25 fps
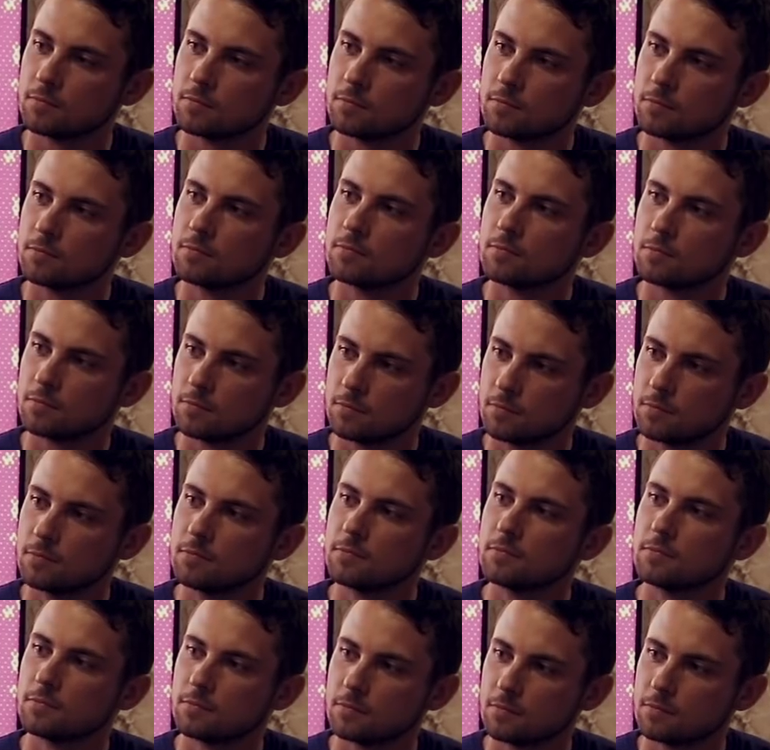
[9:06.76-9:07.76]

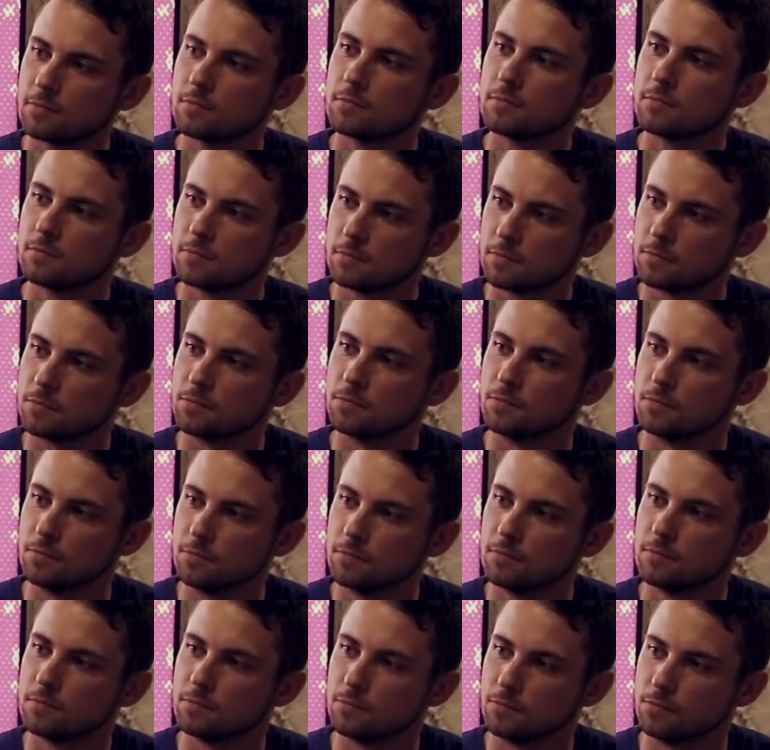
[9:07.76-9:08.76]

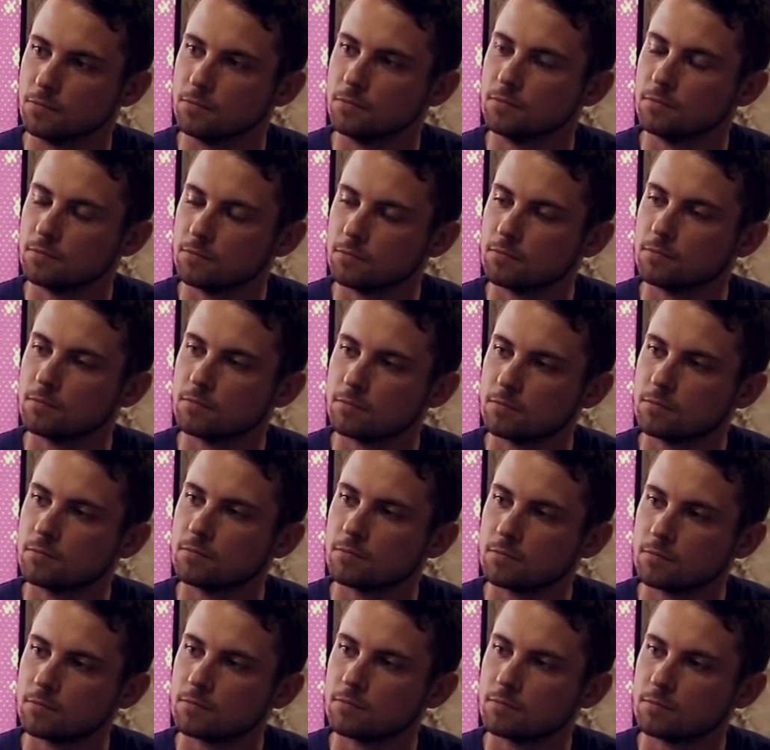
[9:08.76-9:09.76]

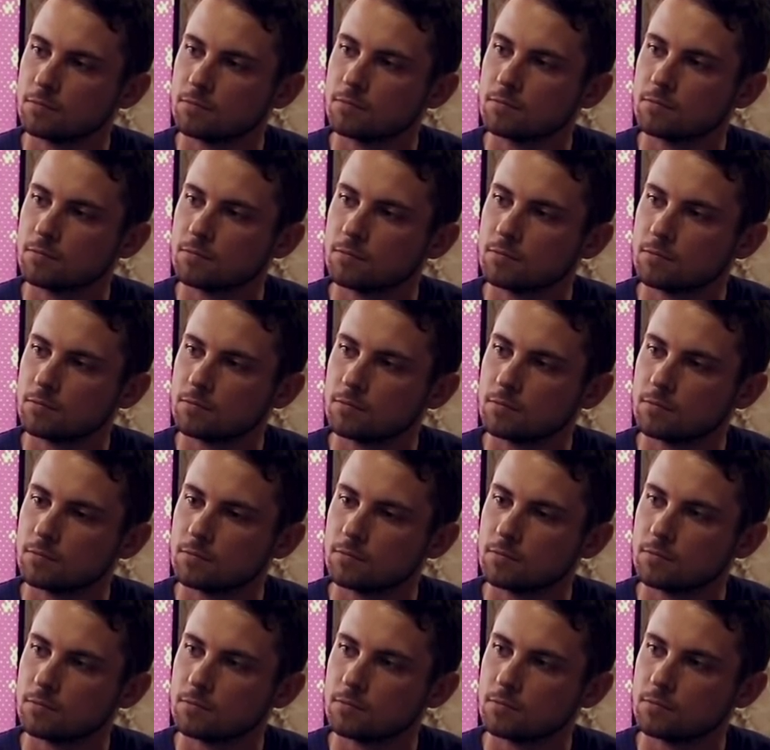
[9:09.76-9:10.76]

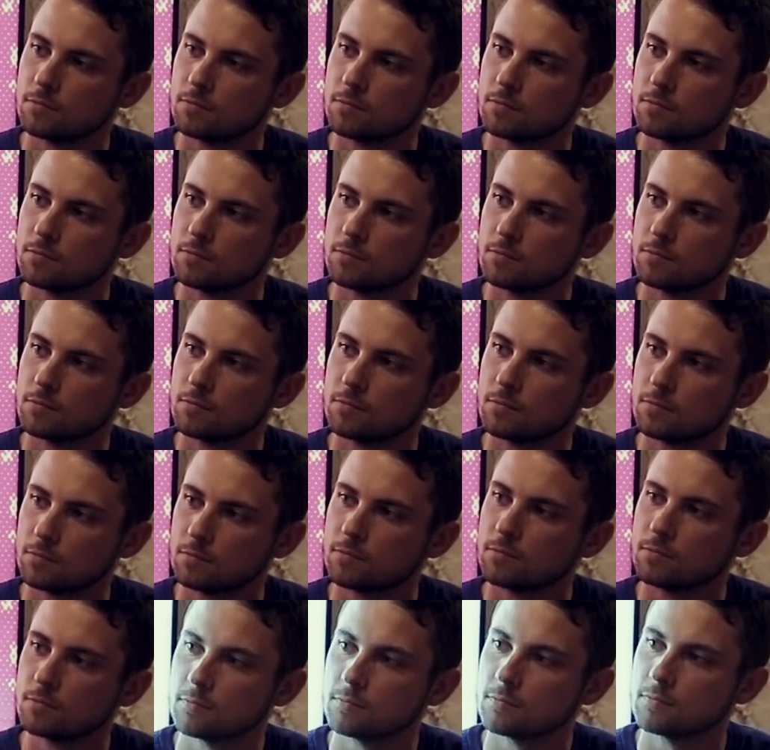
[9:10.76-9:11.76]

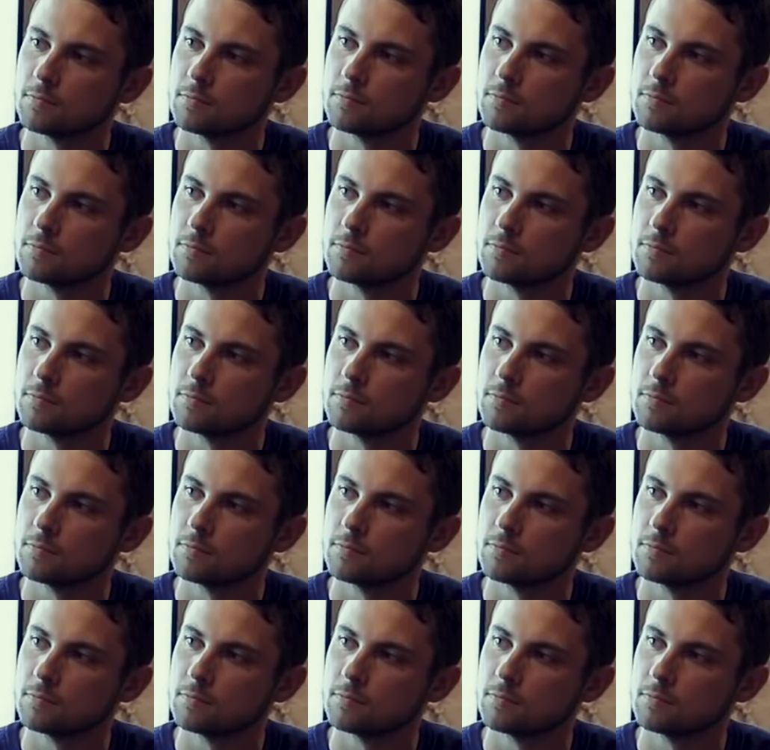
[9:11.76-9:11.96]
(silent)